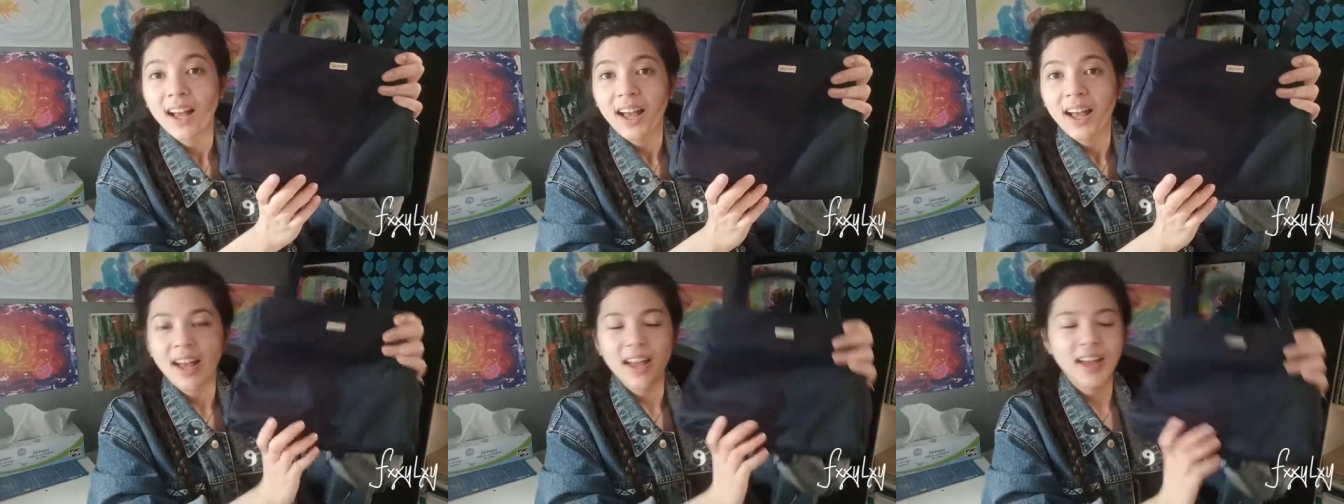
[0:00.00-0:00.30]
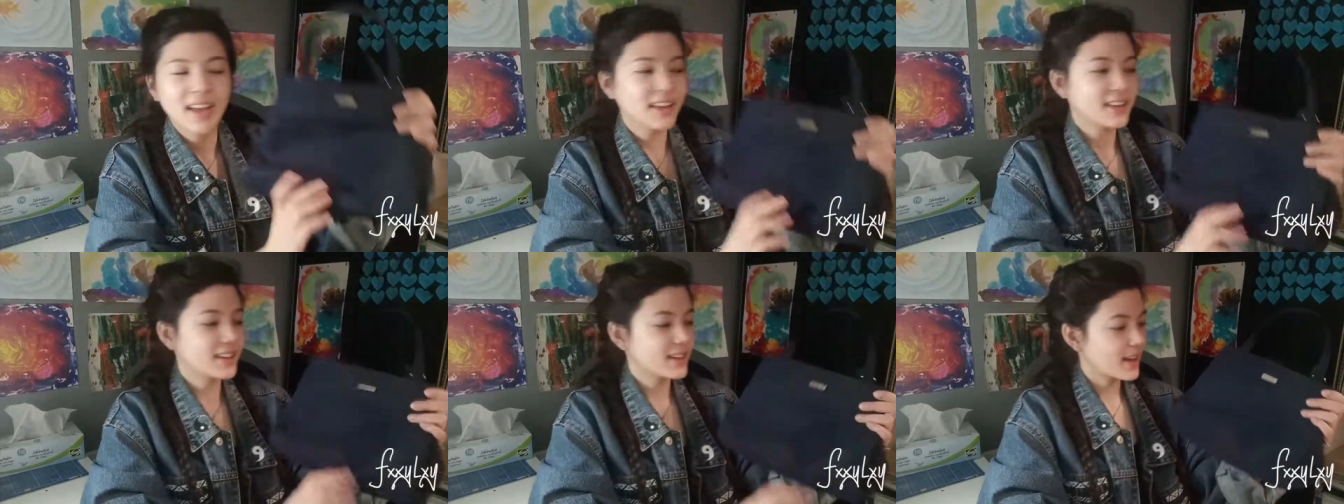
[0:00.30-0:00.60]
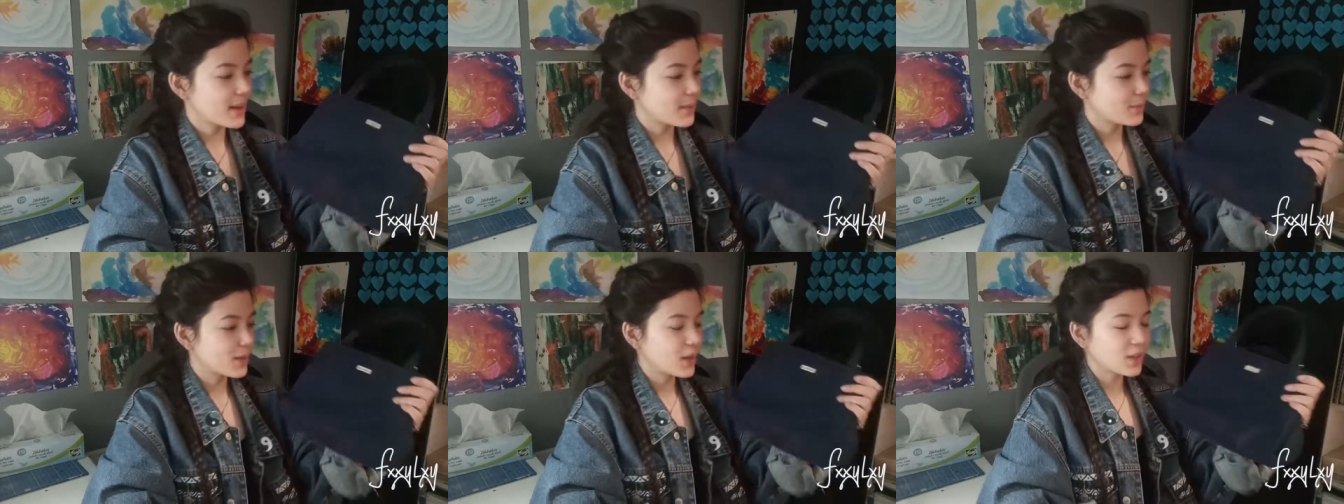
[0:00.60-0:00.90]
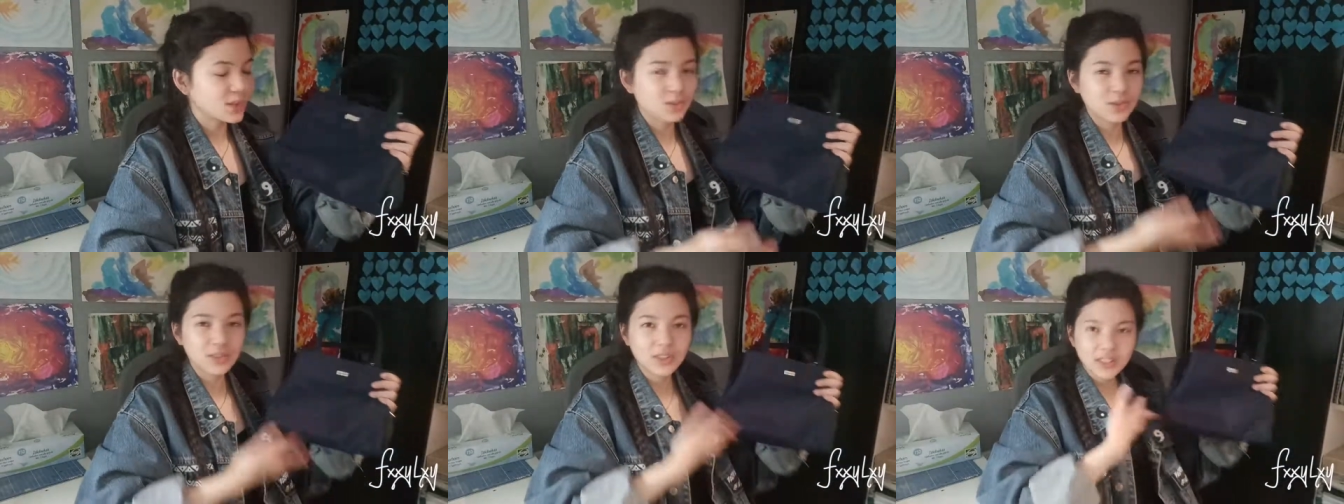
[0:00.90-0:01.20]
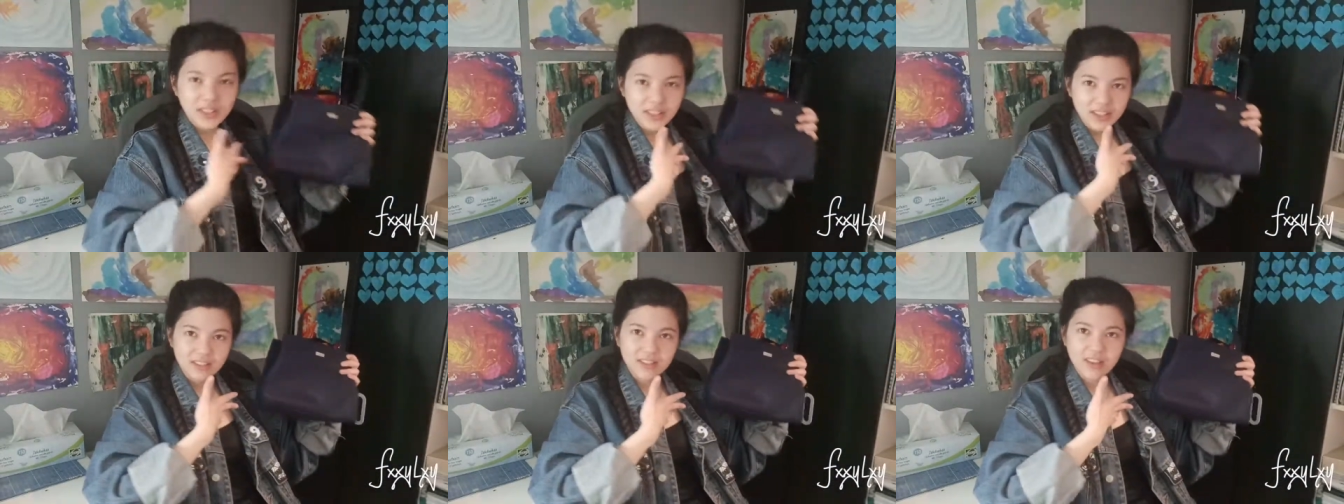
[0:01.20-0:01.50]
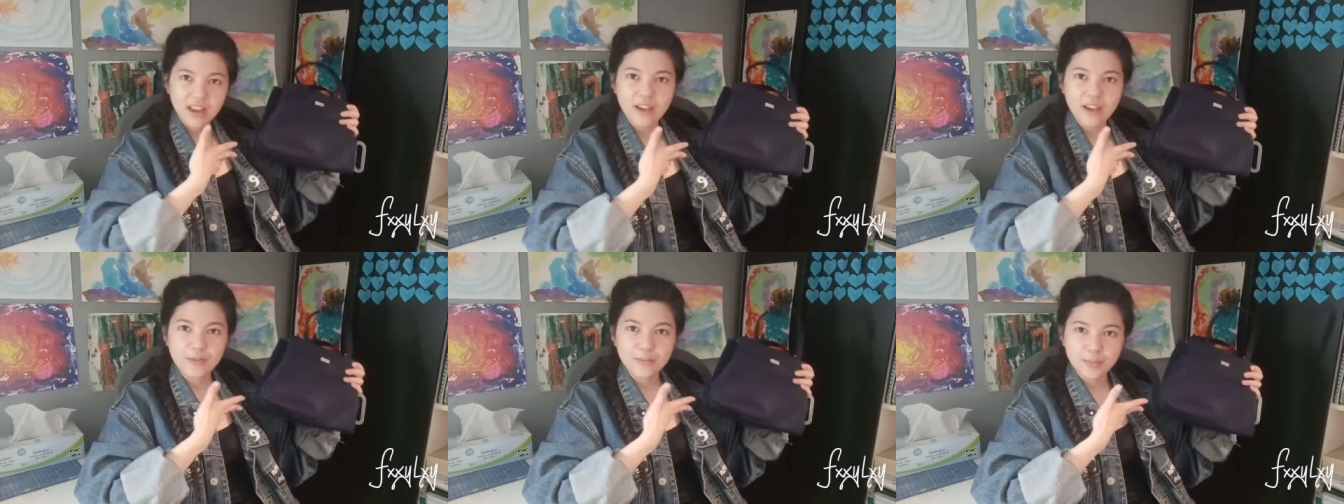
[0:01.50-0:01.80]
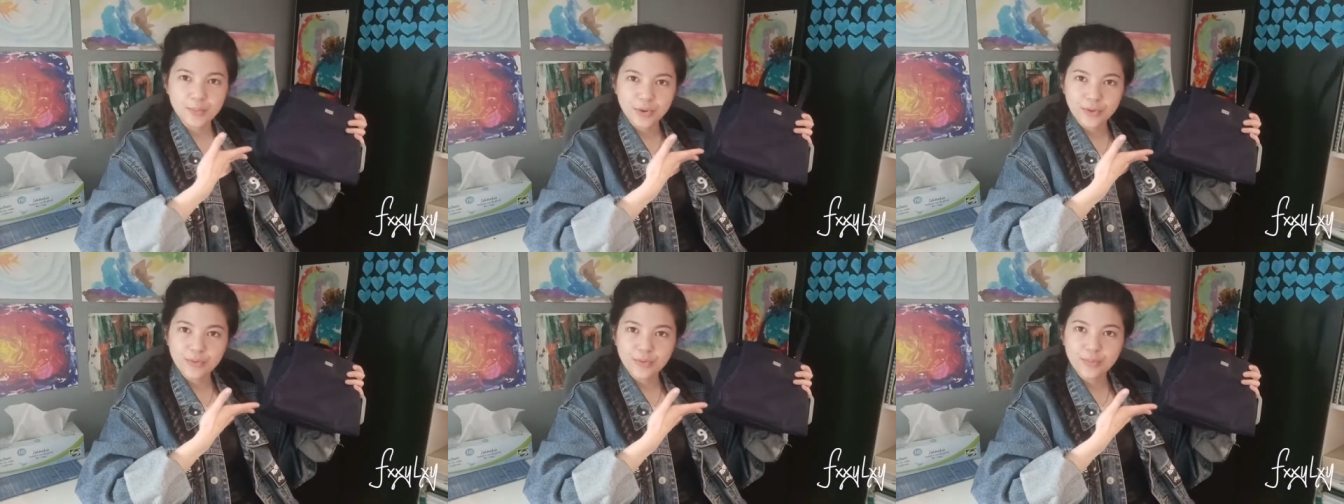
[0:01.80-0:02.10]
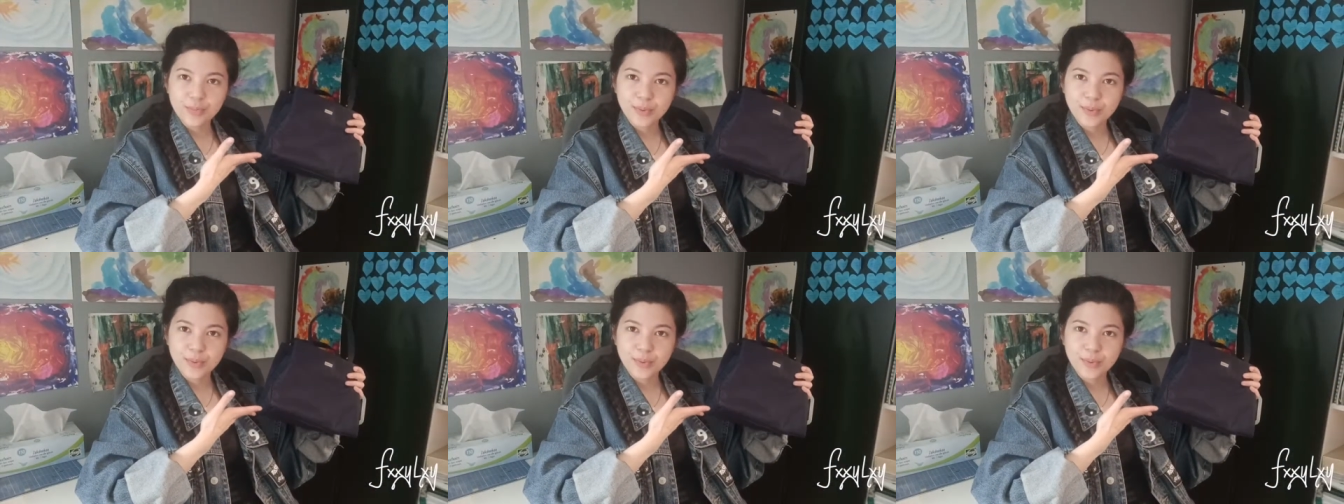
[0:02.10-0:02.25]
and i'm not really a type of